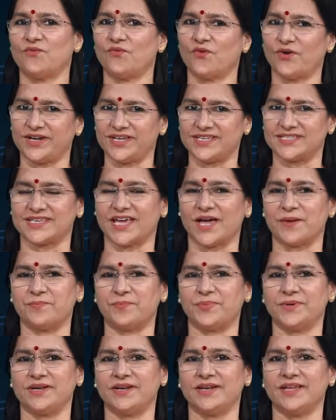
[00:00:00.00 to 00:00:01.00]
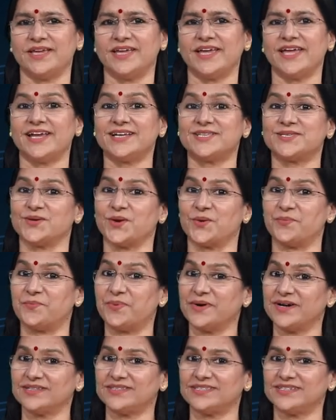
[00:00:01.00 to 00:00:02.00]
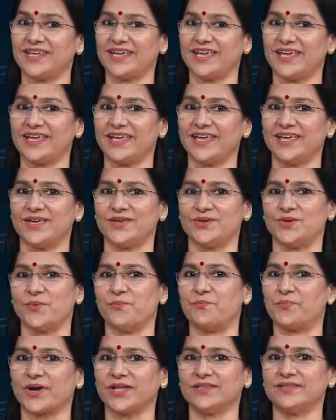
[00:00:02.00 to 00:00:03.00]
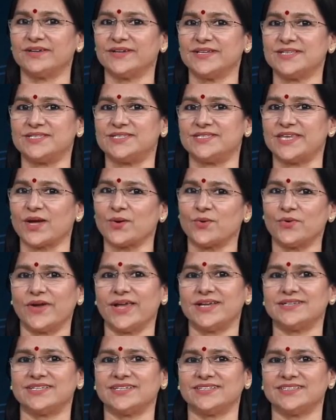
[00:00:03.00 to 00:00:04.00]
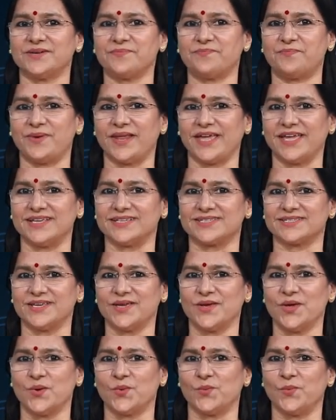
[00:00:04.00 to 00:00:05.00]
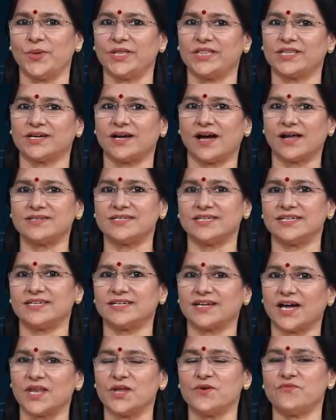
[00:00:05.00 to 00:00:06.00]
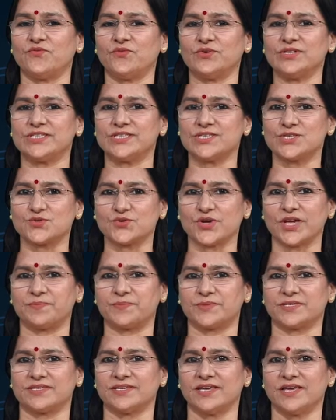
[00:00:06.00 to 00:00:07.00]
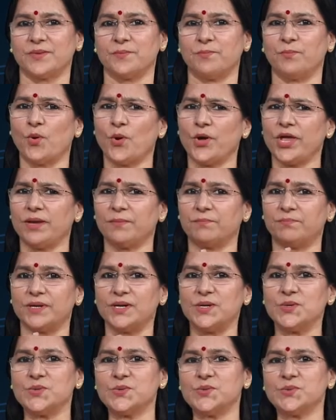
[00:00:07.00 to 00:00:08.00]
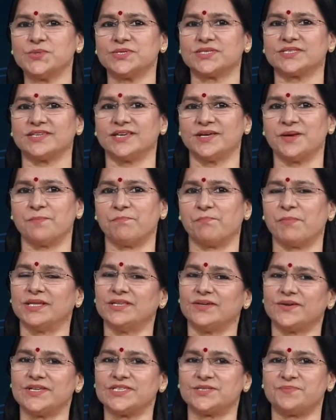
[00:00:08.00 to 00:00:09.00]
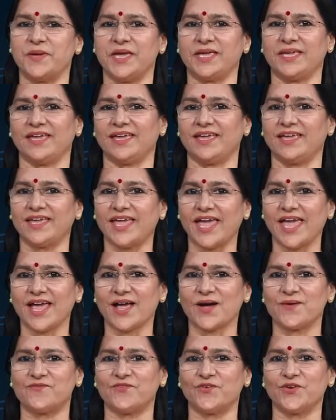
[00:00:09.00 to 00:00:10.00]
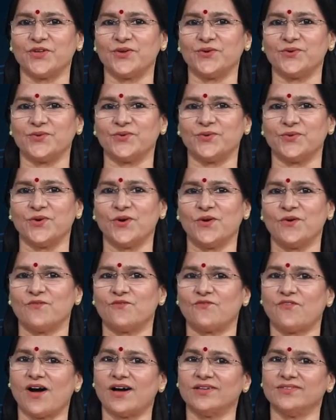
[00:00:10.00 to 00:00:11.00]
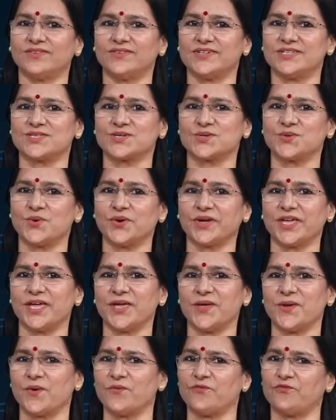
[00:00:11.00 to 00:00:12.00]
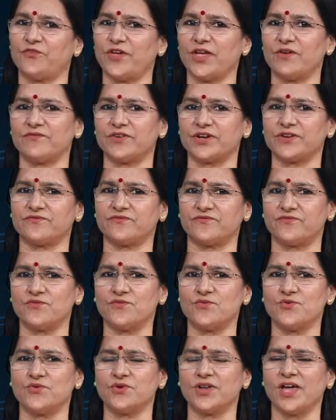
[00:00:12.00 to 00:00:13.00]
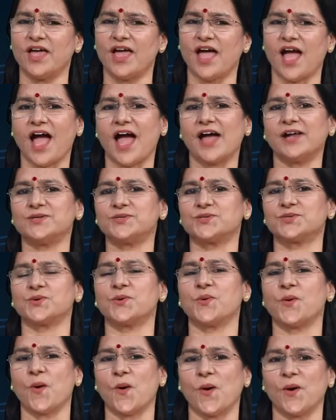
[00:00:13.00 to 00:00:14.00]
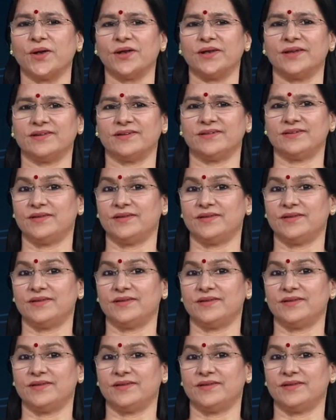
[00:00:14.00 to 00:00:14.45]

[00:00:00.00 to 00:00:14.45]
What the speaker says: For example, it's your birthday, your brother is decorating the place with cutting colorful strips, blowing balloons, mother is baking cake for you, father is cooking your favorite food, and so on.